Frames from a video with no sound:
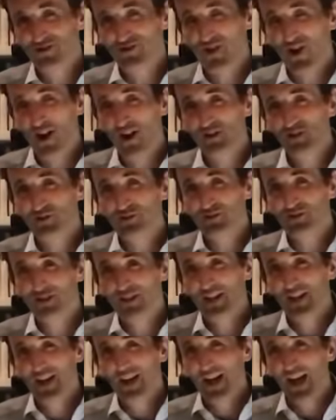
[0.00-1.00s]
trials,
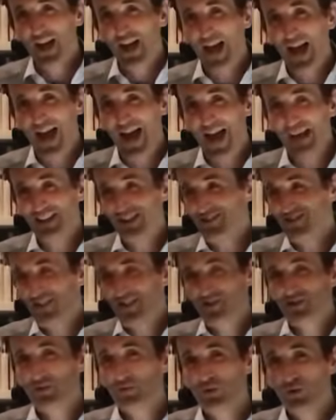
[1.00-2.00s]
and he
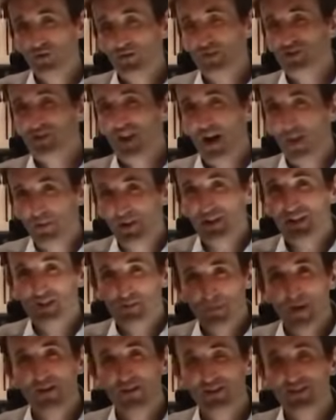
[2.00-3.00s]
says to all of us, Come and
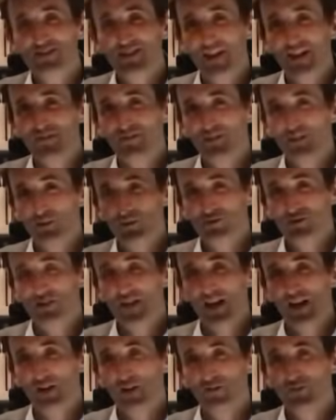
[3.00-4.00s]
experience that for
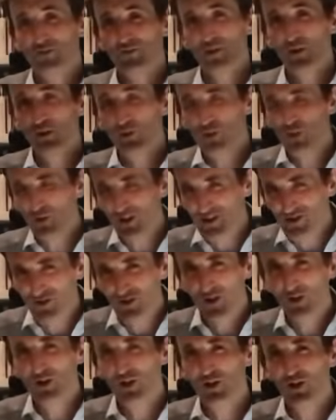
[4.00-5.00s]
yourselves. The Lord is
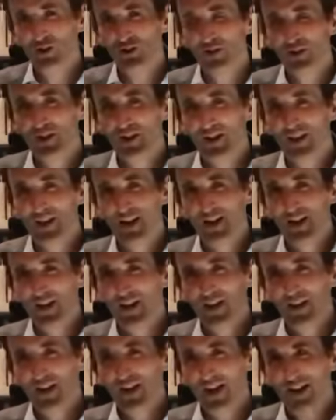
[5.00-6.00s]
good,
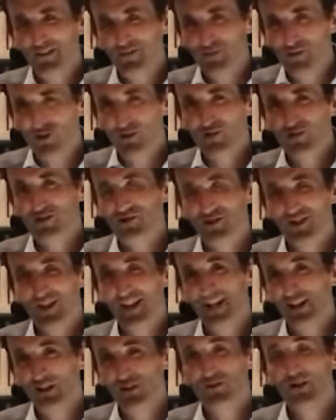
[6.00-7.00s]
and if you're a Christian
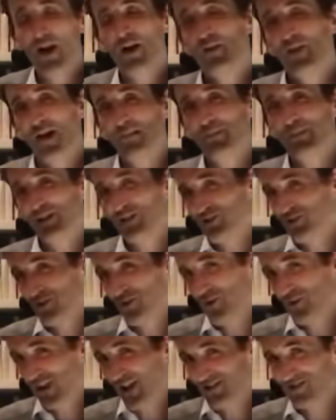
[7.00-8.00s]
here, you know that because
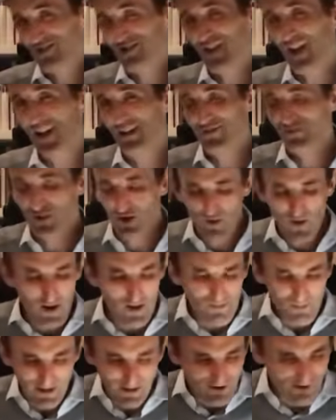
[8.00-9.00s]
God has saved you.
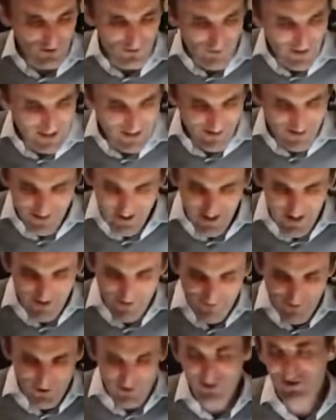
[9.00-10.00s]
Peter's readers here,
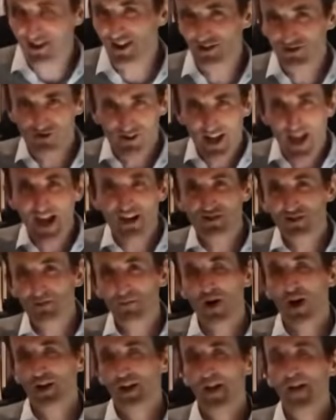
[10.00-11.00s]
first century, Asia
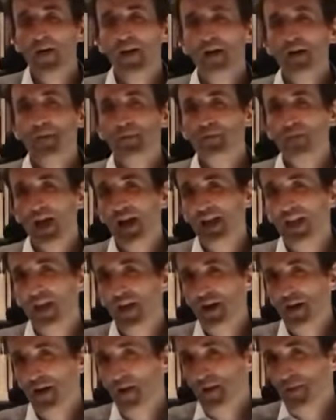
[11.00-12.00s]
Minor, they,
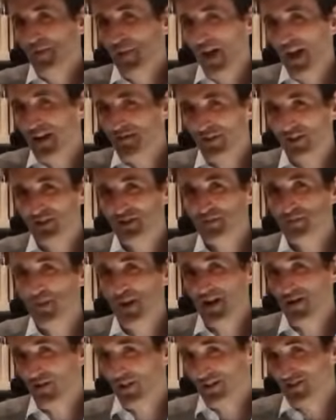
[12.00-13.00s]
they have
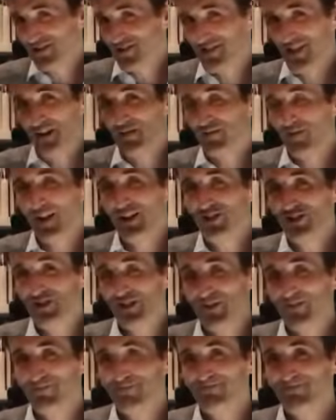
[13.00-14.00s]
experienced salvation.